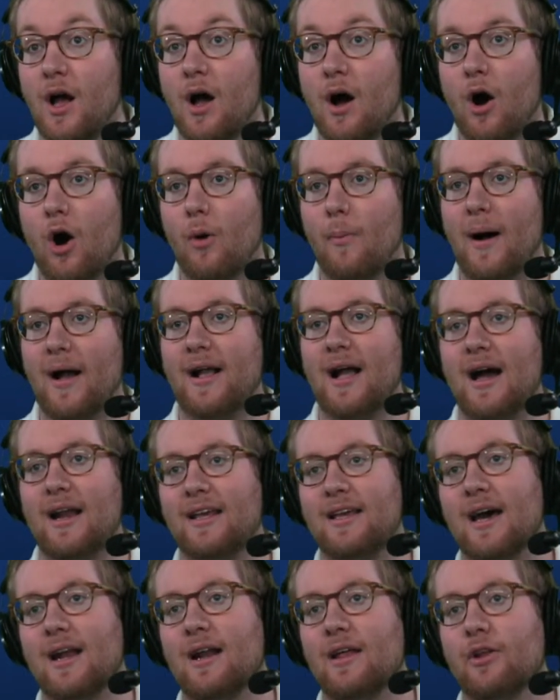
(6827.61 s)
Oh, my God. He
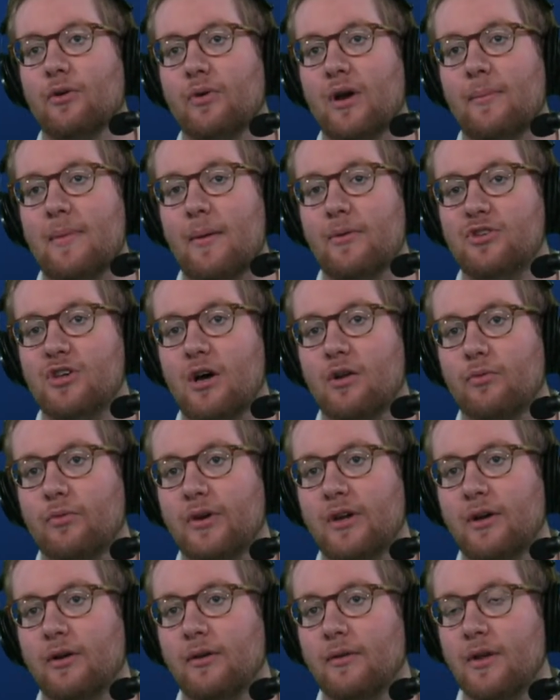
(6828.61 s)
got it on the rim. That was
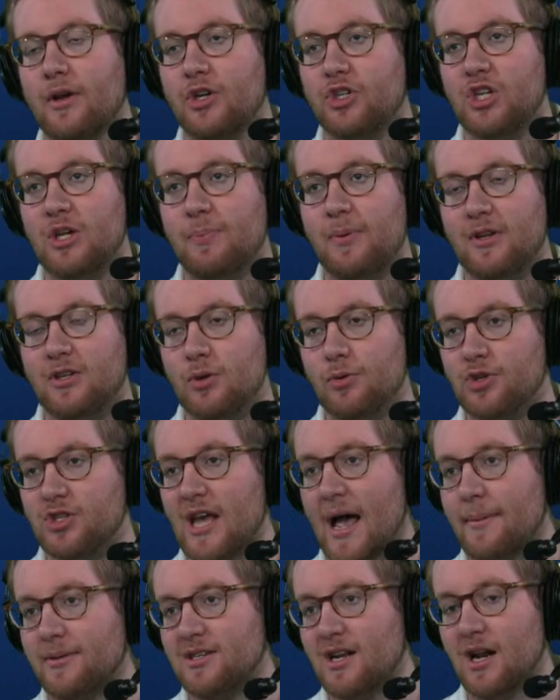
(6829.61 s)
unreal. GP2
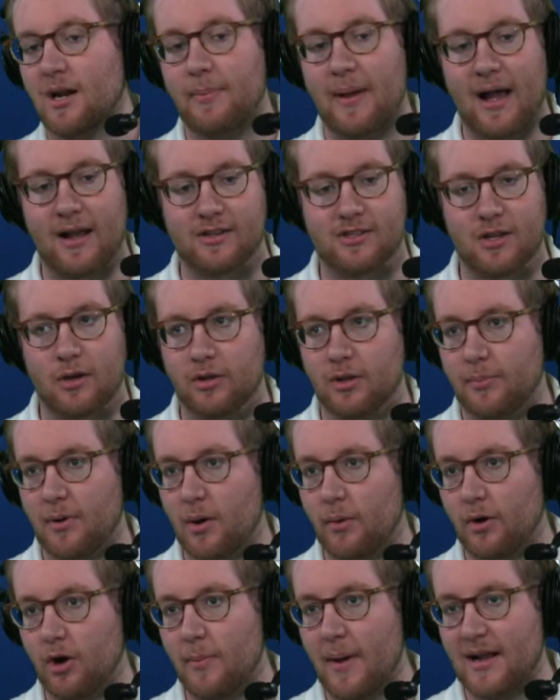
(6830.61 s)
slaps it out of bounds, though, and the ball
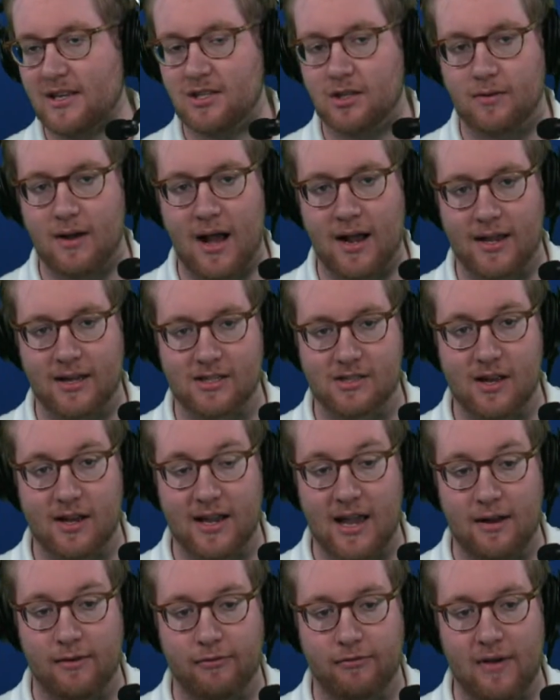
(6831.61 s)
will go back to the Rockets.
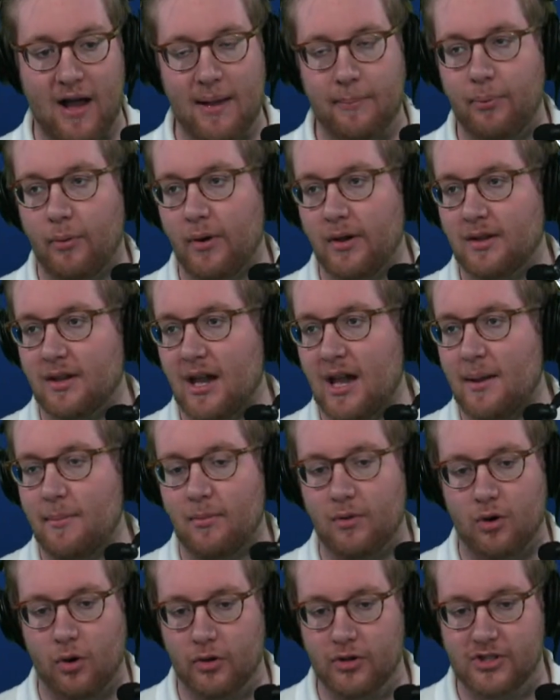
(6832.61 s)
Again, 5-point
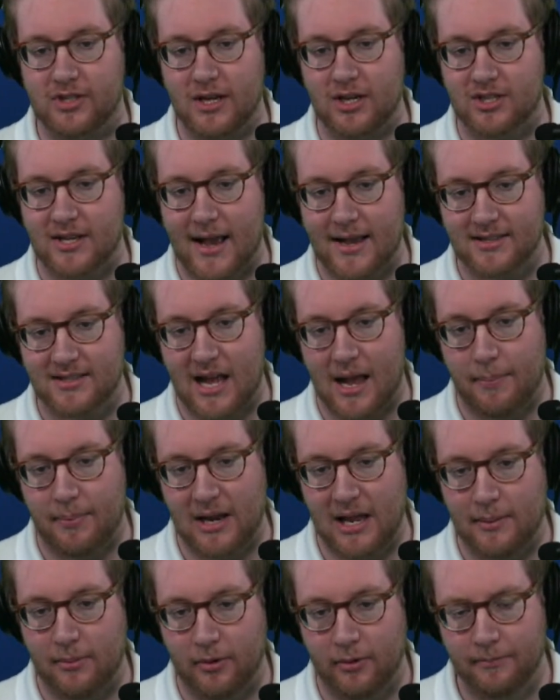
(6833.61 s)
game. Golden State just has not been
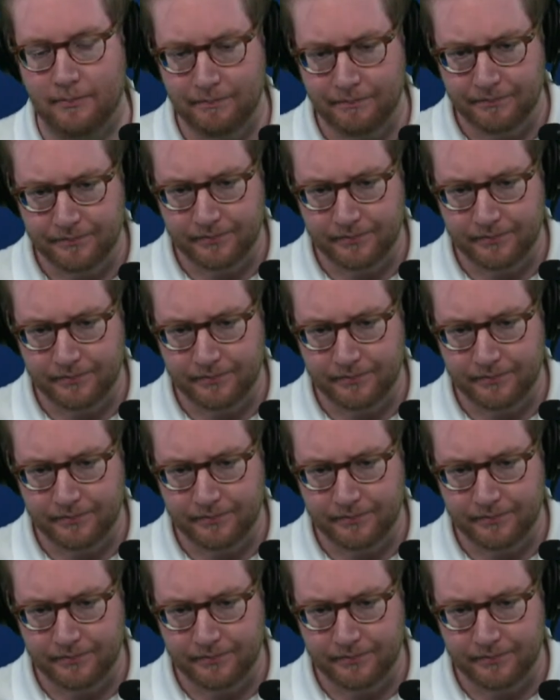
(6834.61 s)
able,